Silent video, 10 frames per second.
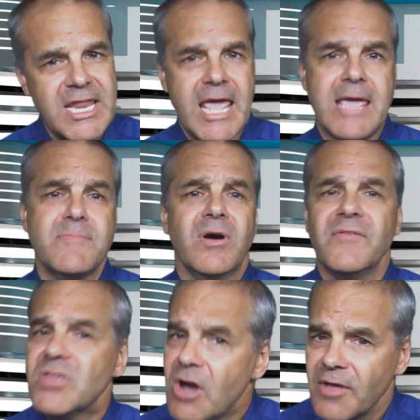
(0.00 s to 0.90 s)
name
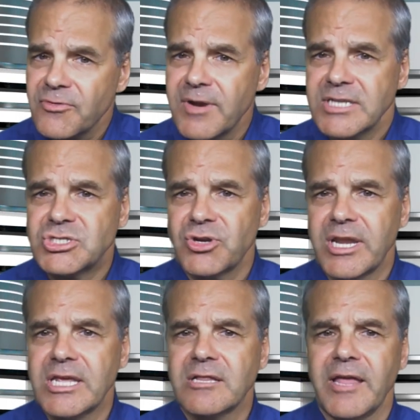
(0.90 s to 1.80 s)
of the authorized
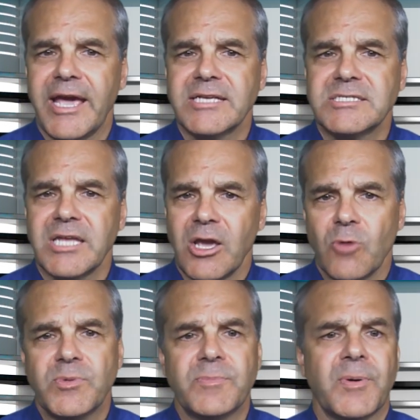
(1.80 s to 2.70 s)
training class to
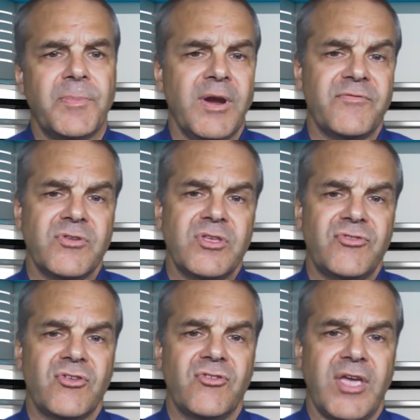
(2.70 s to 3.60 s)
help you prepare for
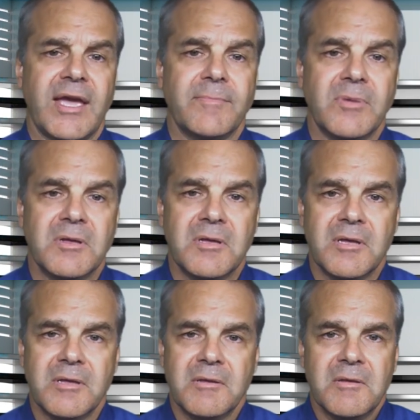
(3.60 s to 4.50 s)
this exam?
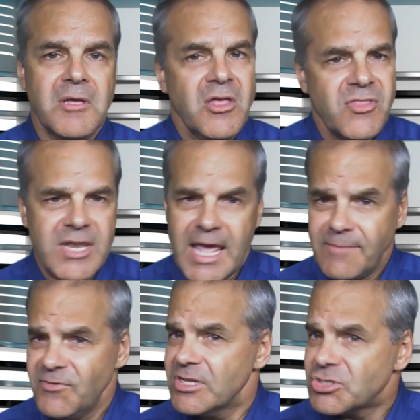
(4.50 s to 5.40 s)
The
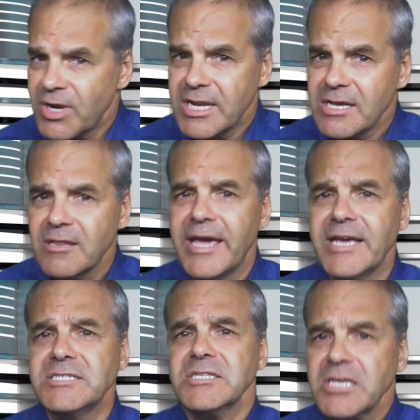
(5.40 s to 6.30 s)
name for the training
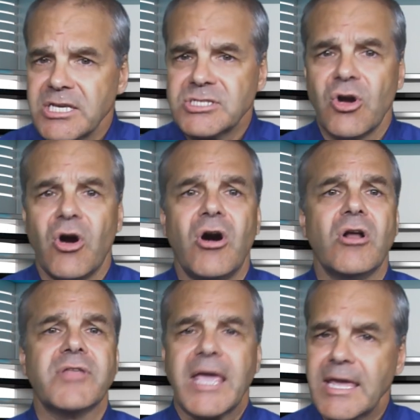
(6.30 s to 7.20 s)
class is
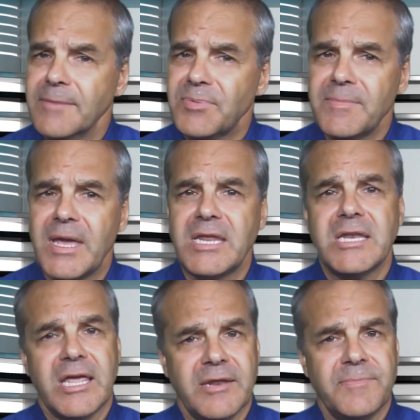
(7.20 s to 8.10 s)
called
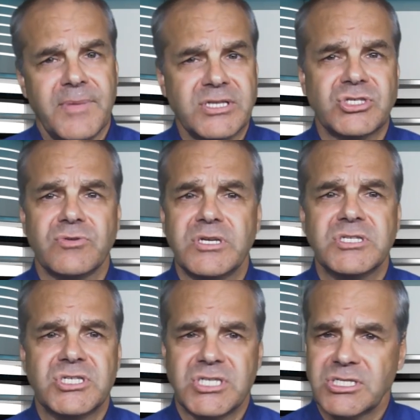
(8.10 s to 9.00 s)
Implementing and
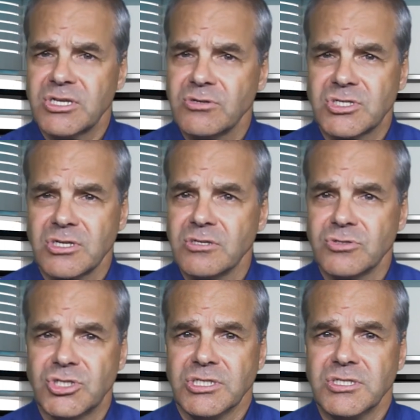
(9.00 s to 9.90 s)
Administering Cisco
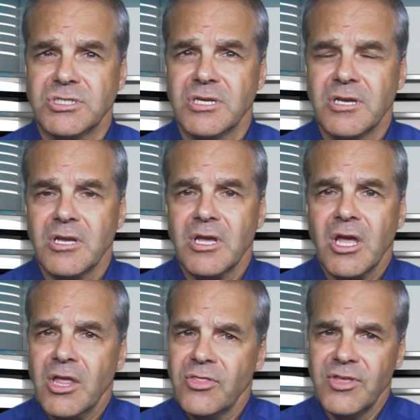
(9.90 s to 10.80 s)
Solutions.
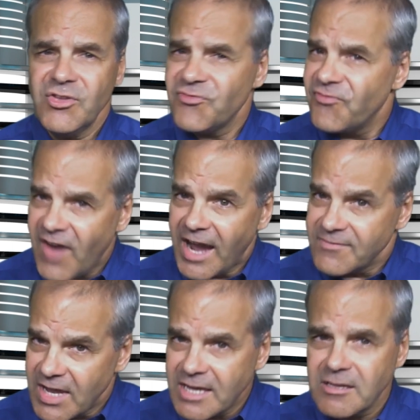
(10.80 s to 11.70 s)
This
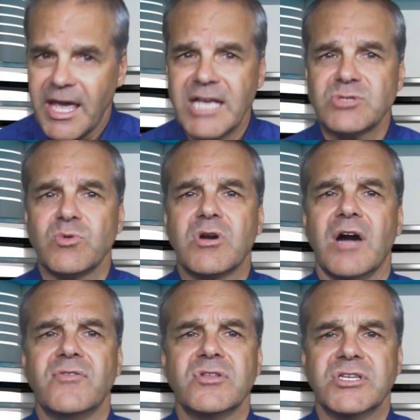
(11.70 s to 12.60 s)
5-day class will
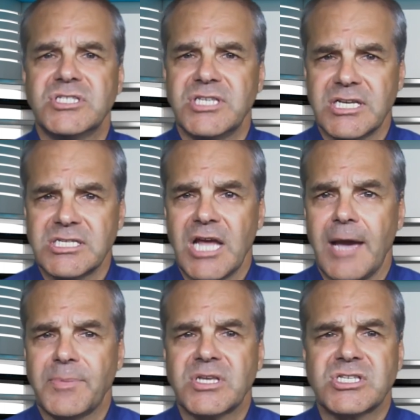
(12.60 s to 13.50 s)
cover the 6
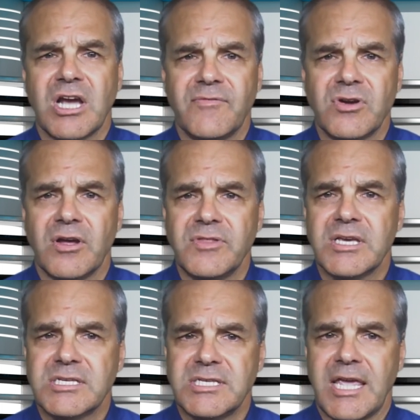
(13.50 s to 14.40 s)
topics covered on
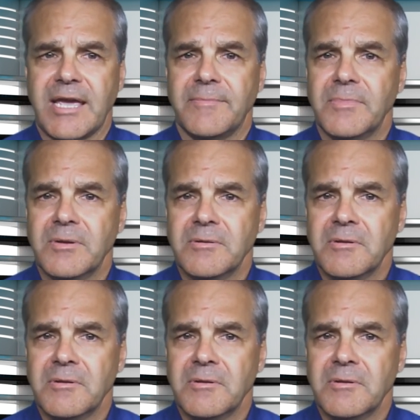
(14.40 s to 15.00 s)
the exam.